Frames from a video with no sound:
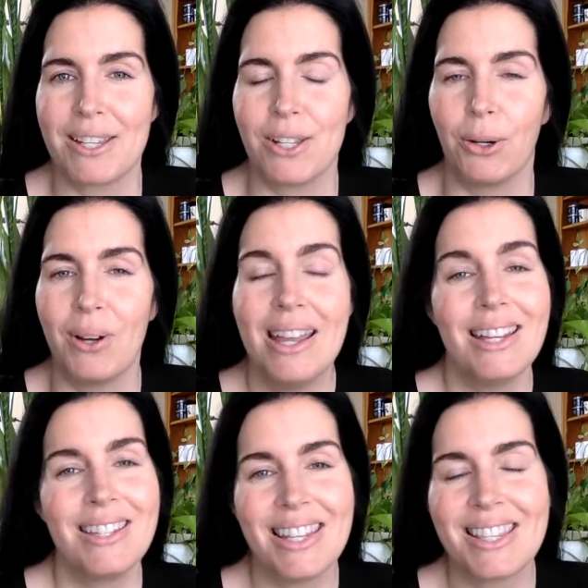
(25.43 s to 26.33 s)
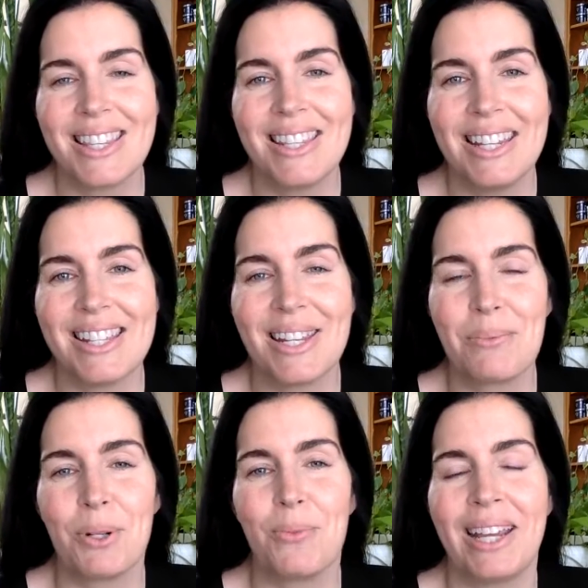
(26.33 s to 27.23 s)
So 'tis the season,
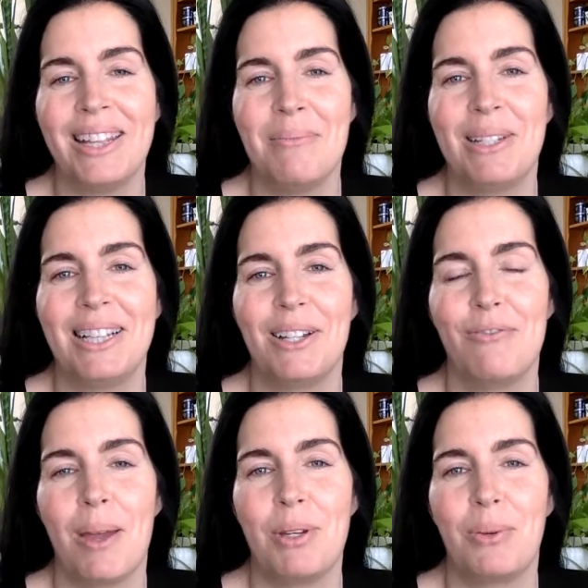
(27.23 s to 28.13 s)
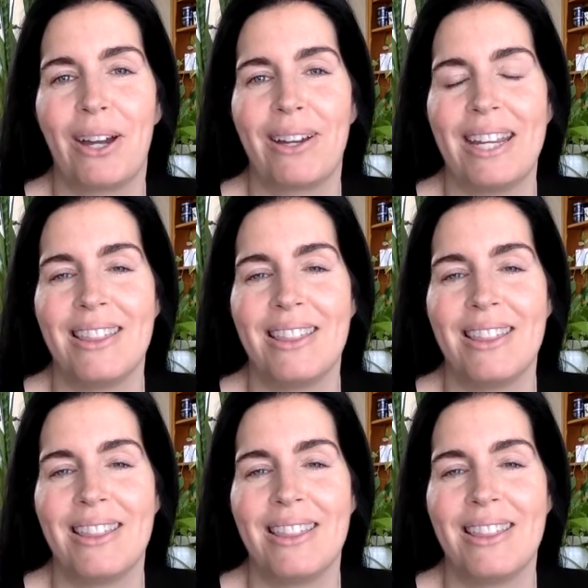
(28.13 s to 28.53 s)
we're right in the middle of February.